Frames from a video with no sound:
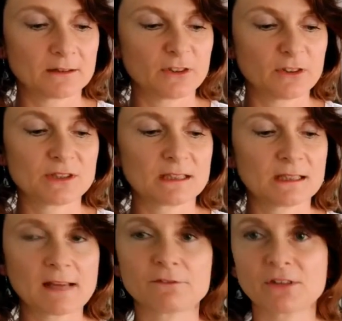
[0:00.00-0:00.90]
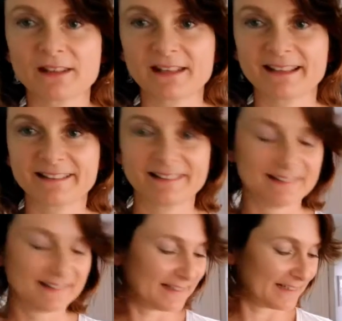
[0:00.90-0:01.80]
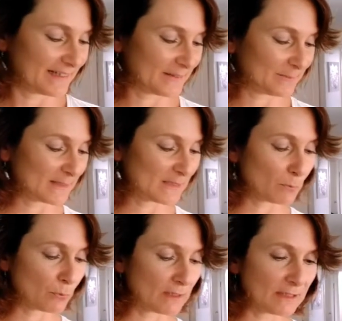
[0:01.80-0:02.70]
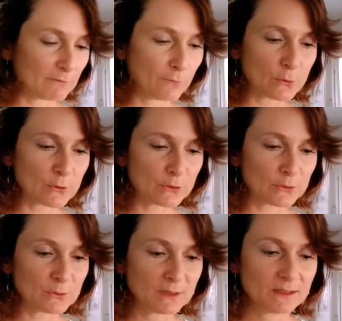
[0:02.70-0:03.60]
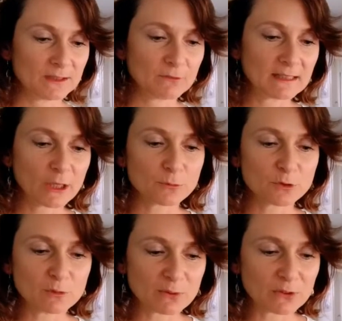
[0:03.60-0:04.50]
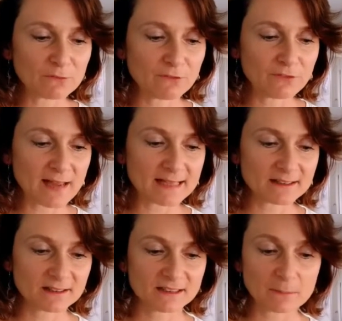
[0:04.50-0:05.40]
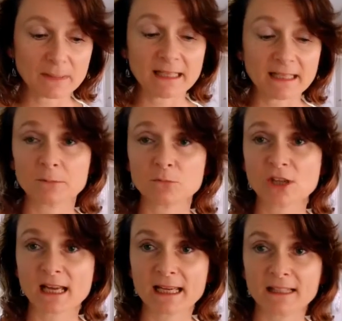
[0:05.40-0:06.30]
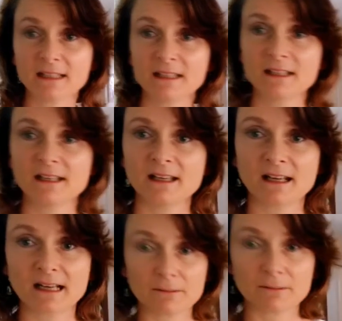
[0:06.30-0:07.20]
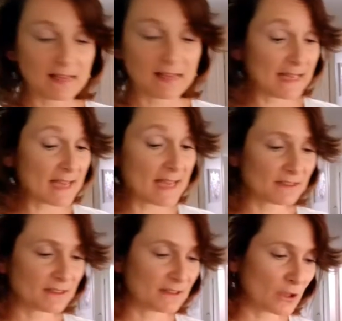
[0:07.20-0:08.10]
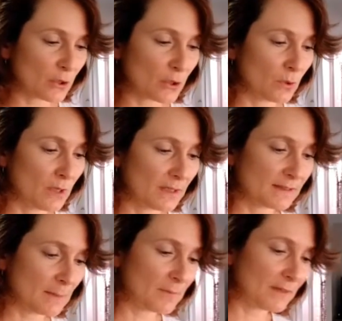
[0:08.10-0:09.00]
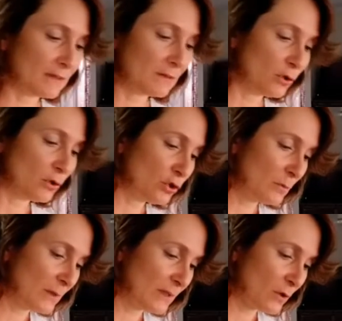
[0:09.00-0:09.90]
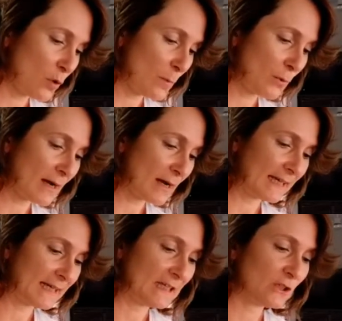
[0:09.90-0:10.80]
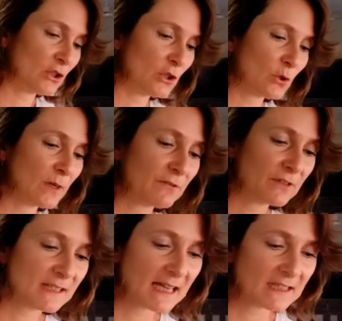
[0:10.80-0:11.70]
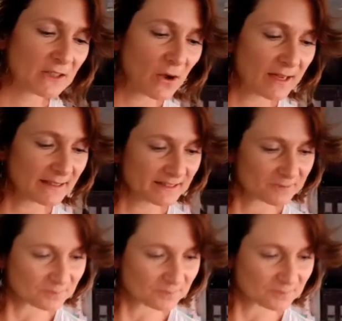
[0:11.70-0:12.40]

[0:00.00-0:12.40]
I use it in everything. It's brilliant for you. Really helps you burn fat. It's a medium chain fatty acid, so something that you should be incorporating into your everyday diet.